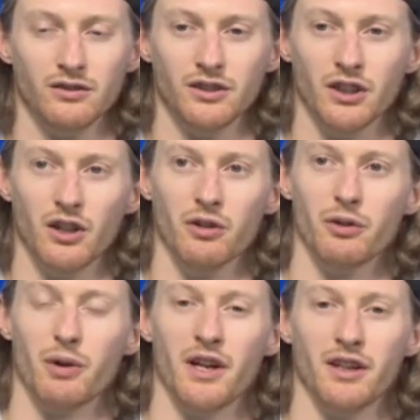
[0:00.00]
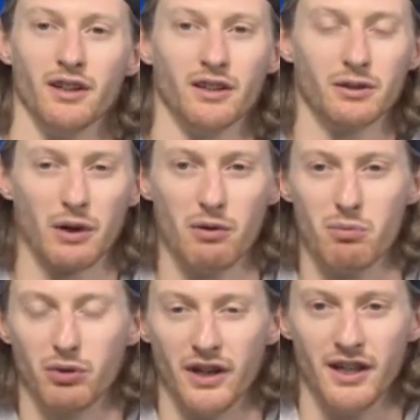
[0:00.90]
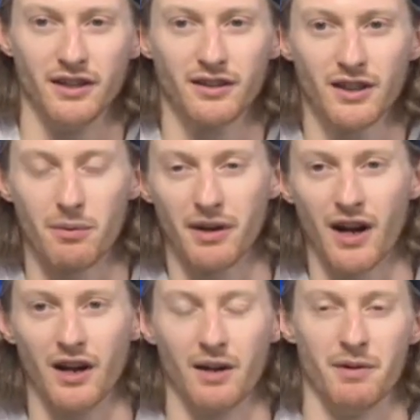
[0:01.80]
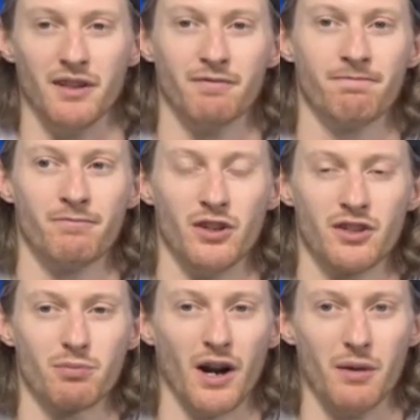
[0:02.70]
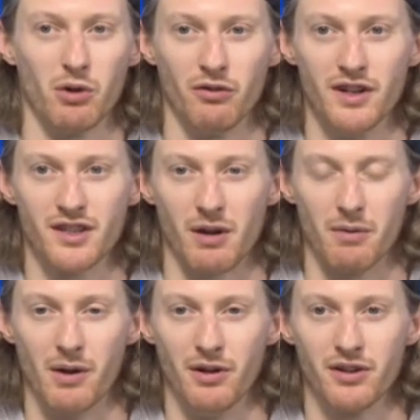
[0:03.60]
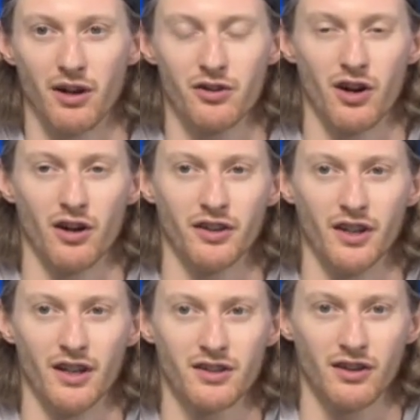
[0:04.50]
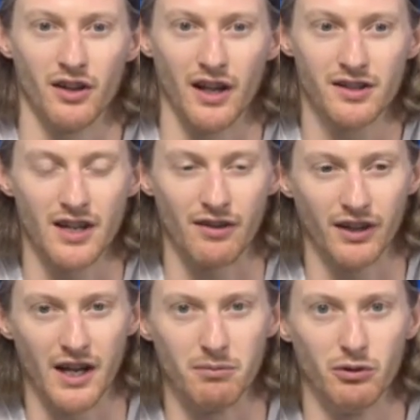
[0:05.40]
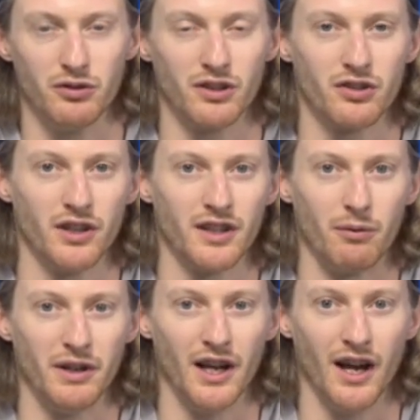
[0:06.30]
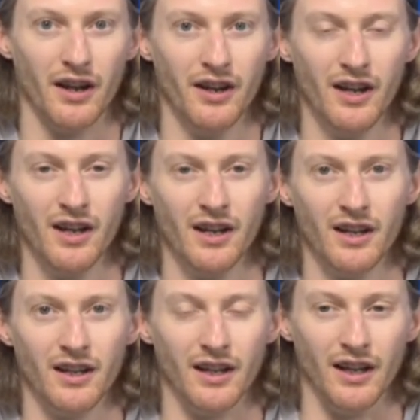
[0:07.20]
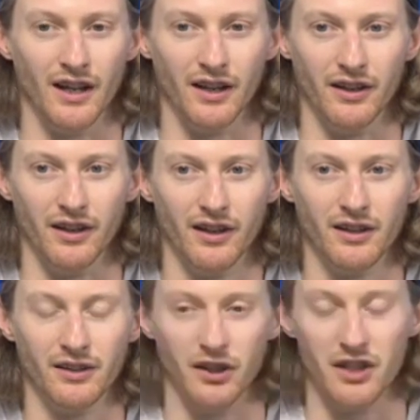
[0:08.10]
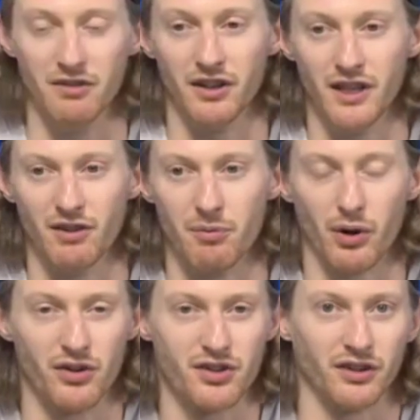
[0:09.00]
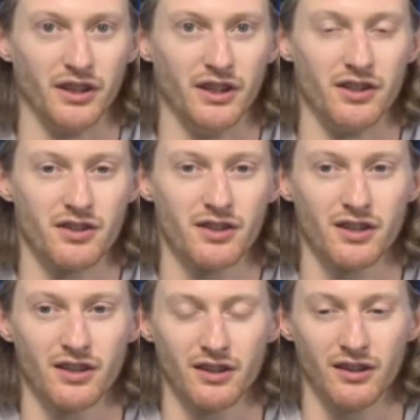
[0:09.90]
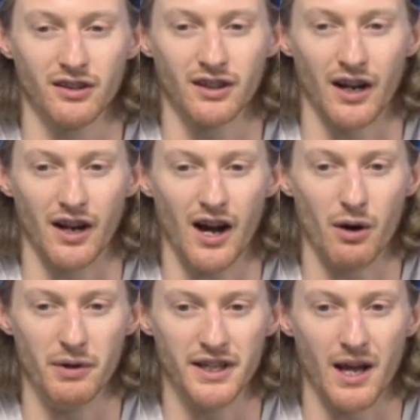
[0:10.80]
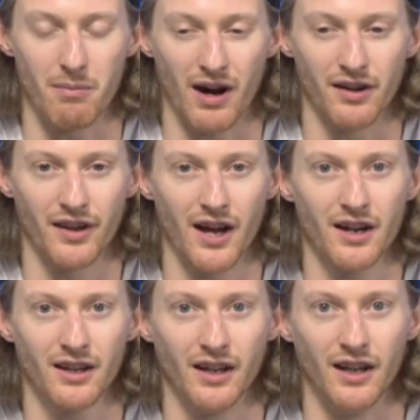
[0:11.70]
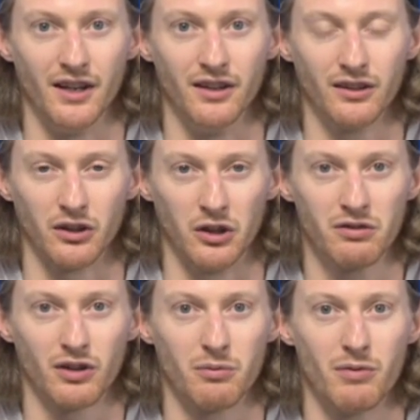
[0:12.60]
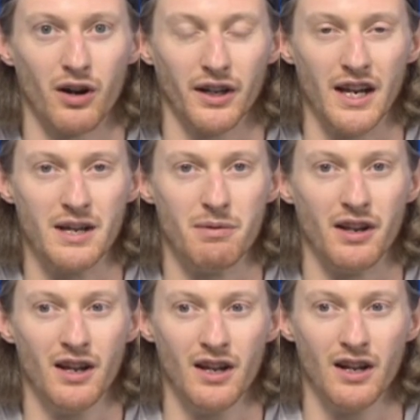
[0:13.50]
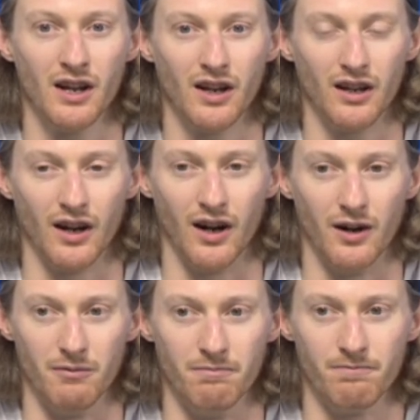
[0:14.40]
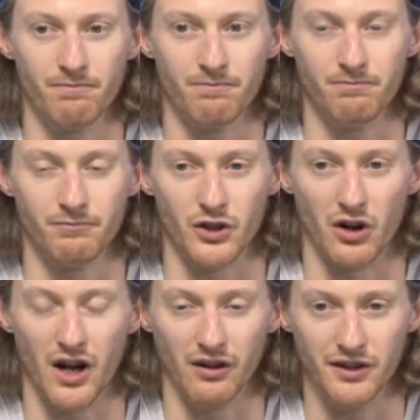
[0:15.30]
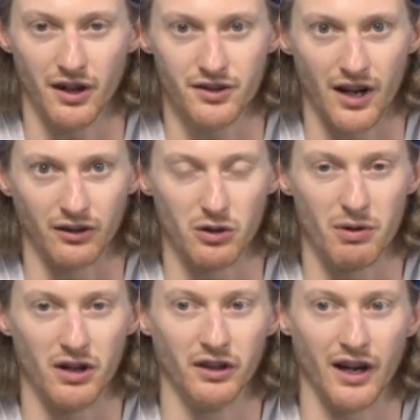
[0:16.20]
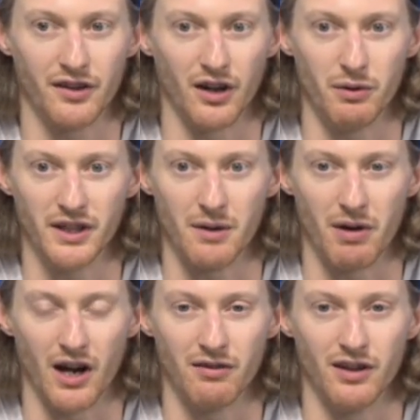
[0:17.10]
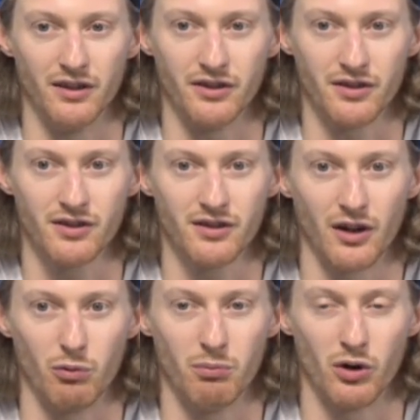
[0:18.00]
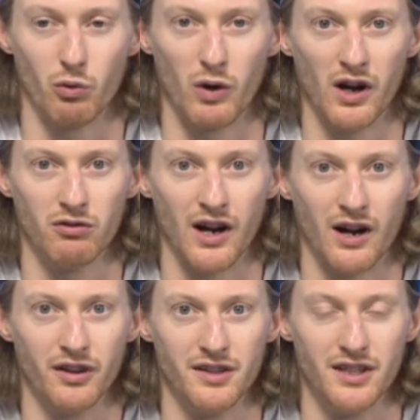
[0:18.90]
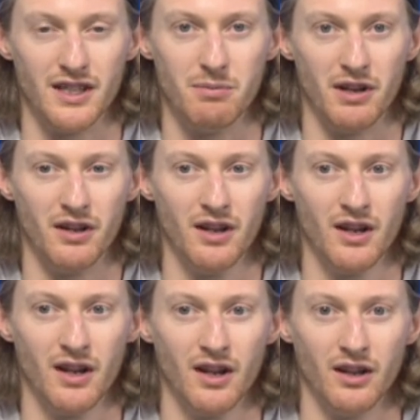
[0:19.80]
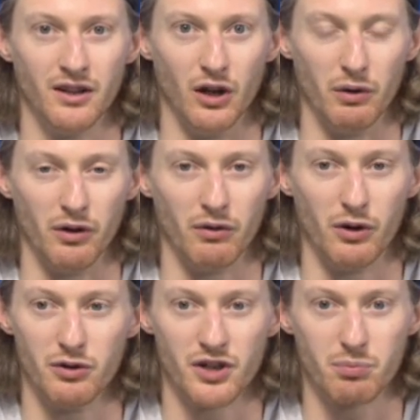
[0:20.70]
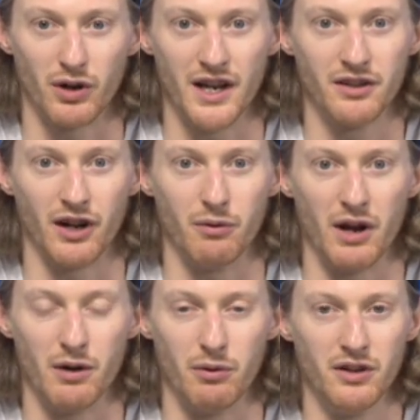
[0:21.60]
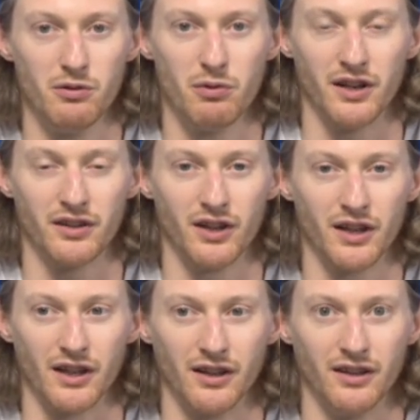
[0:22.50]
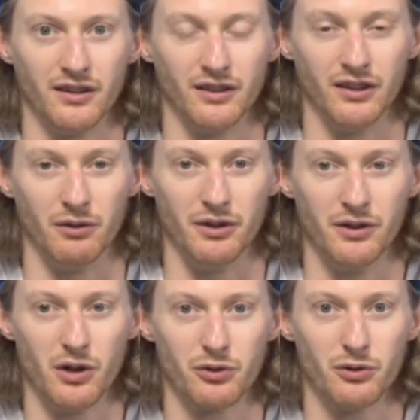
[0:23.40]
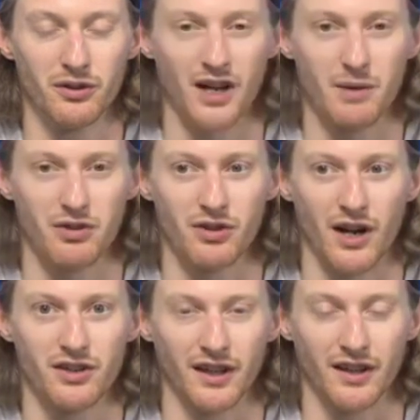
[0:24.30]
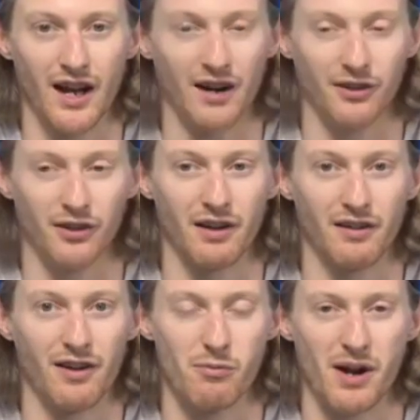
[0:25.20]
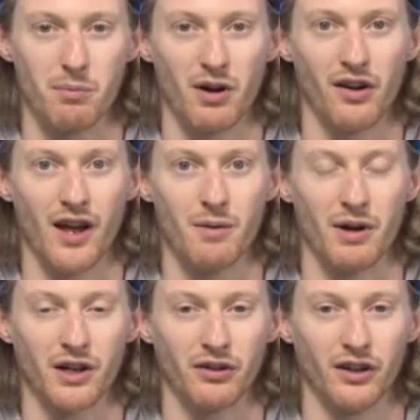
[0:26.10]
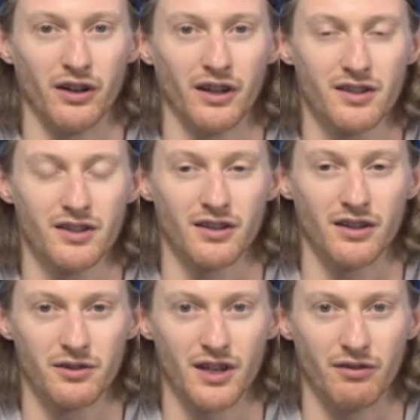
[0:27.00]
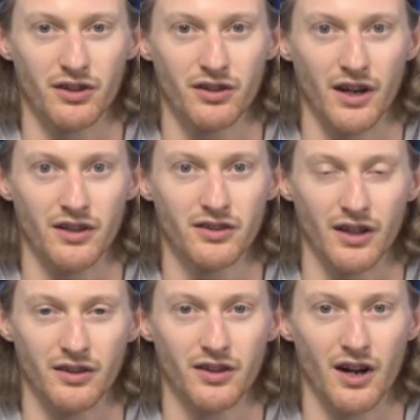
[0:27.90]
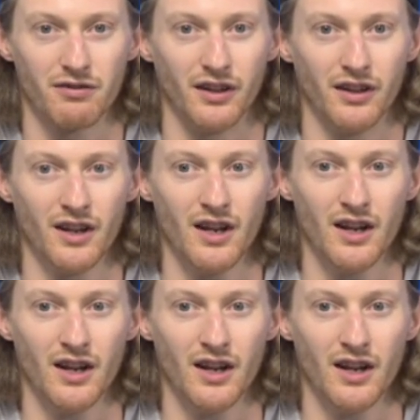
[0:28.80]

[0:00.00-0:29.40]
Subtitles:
know, the way we played coming out, I mean, it's probably more recent in my memory, so I'll draw to this, you know, that 7-game losing streak that we had. And, you know, even personally, just kind of how we came out of that and learned from our game. And, you know, Helly touched on a little bit earlier. I thought we came out of it just a more well-rounded team. And, you know, we were just playing the right way. We knew what it took. And, you know, when you go through a type of stretch like that, I don't know if I've ever been a part of that in my career. It's, you know, 7 straight, it's tough. And,